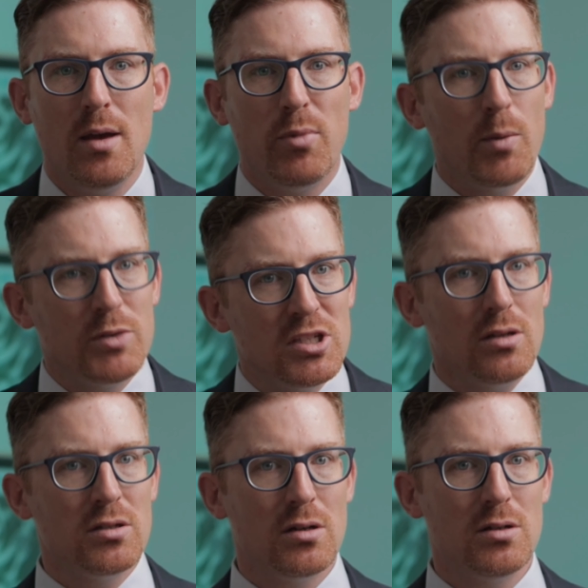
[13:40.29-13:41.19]
But I would
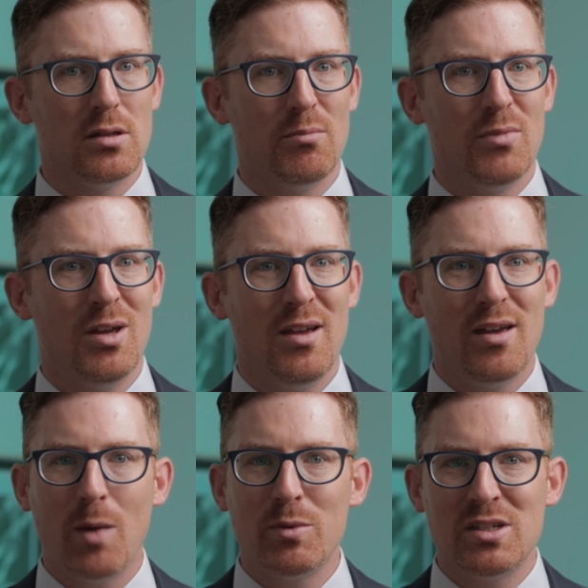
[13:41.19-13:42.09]
still turn to them,
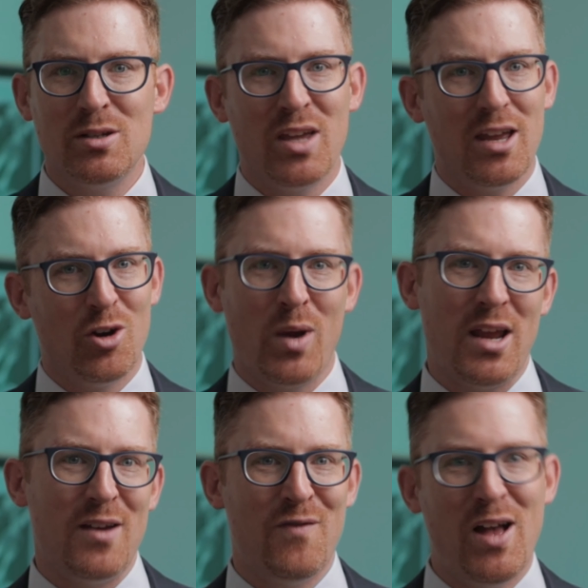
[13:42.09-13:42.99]
and I would still get
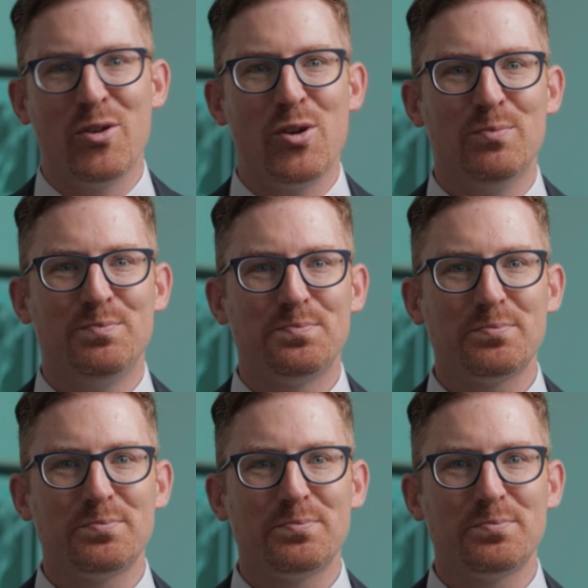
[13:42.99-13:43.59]
great value.